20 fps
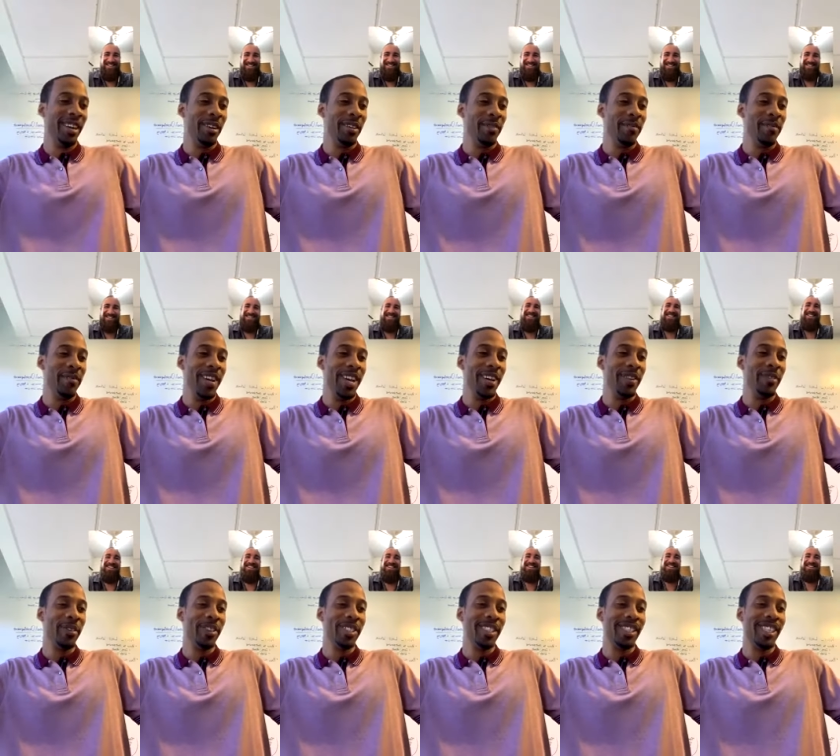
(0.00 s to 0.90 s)
um, it
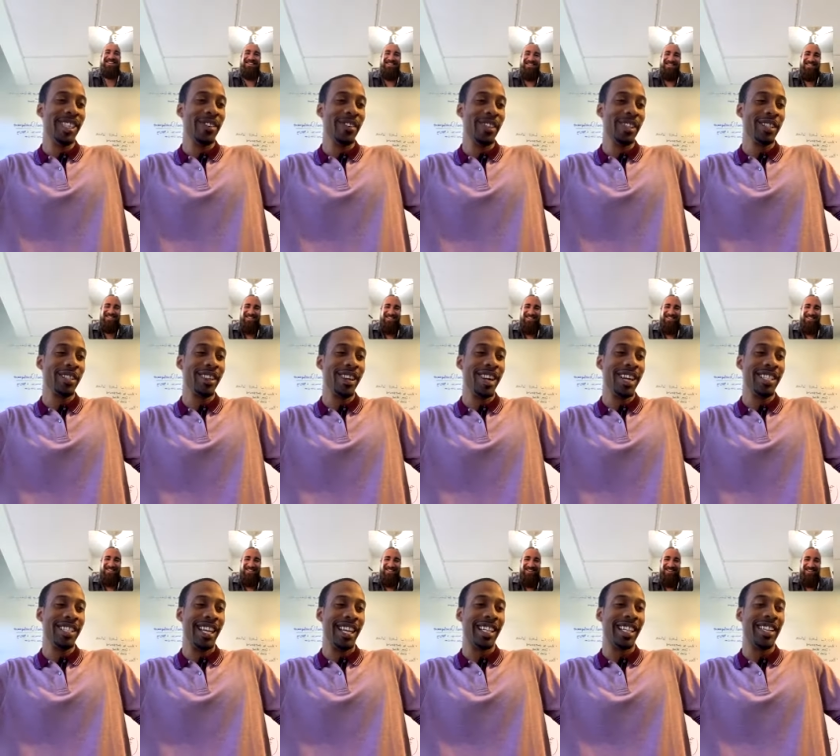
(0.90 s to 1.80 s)
was it was
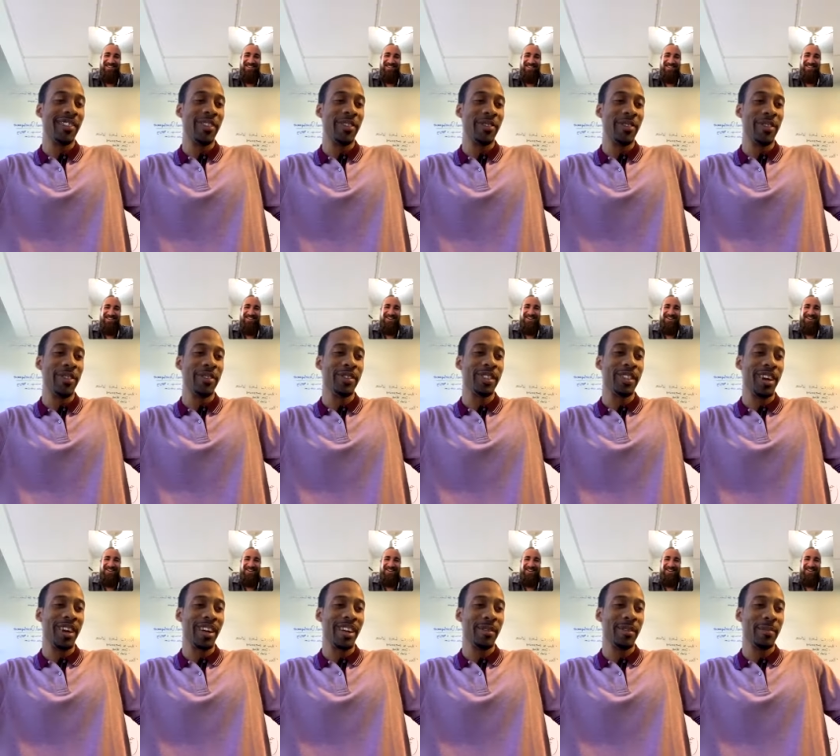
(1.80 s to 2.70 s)
crazy. I think we were even
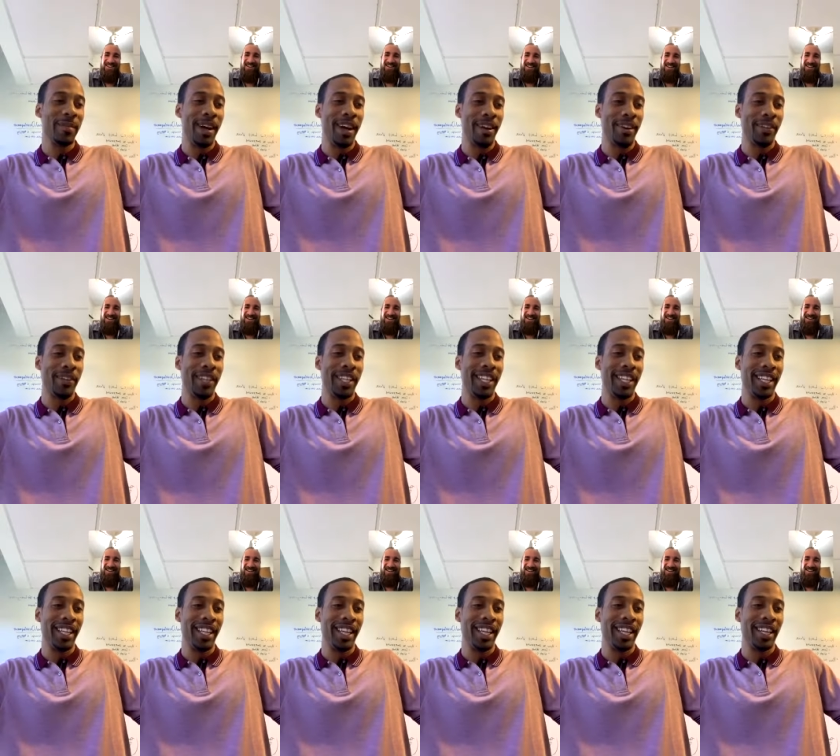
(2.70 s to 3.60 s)
talking about
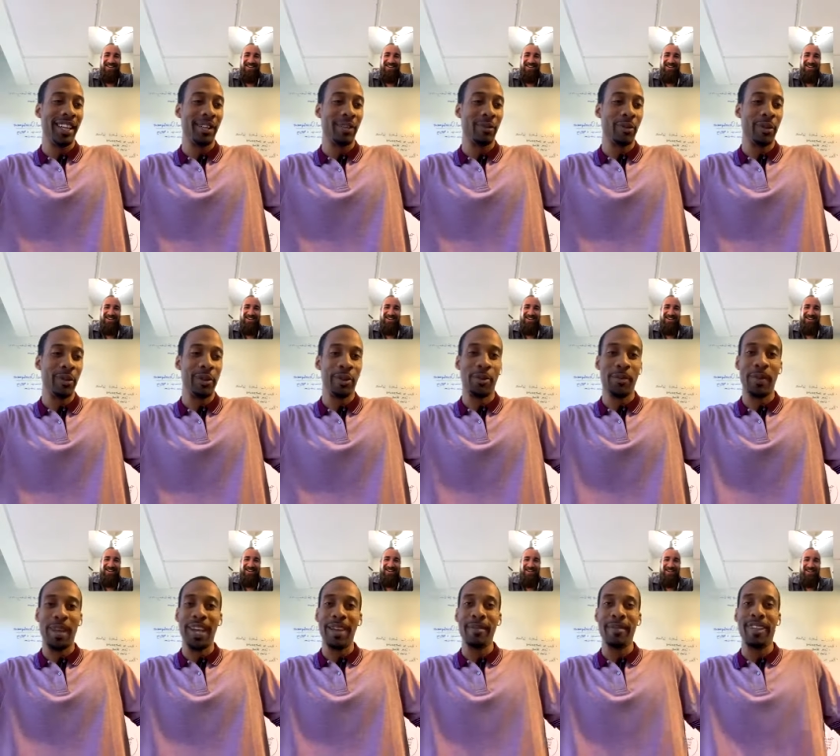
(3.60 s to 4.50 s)
the uh, the royal
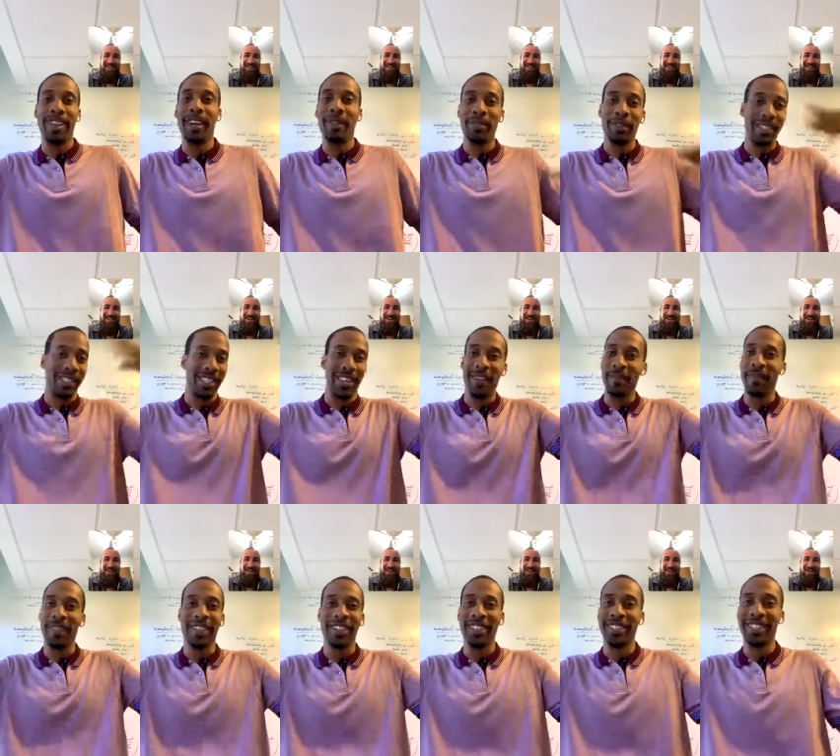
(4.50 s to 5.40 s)
baby that was
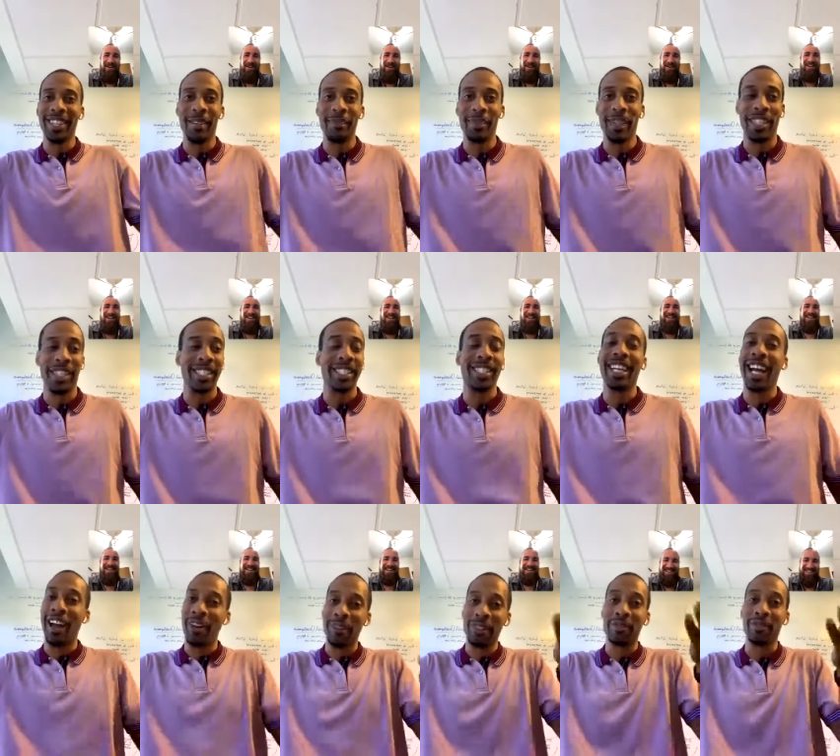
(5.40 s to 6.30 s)
coming or something. Cause the
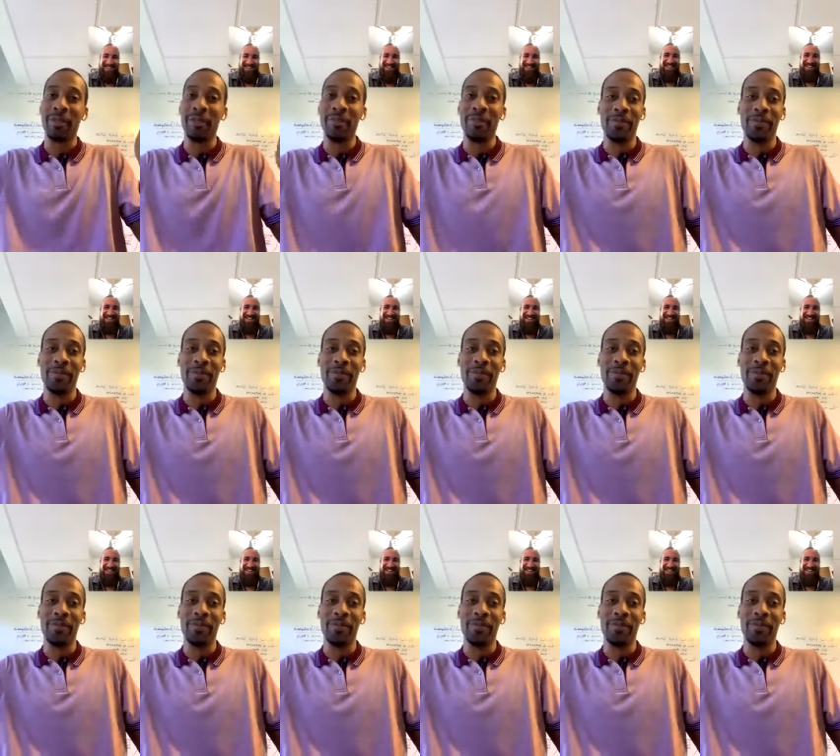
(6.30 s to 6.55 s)
guy was from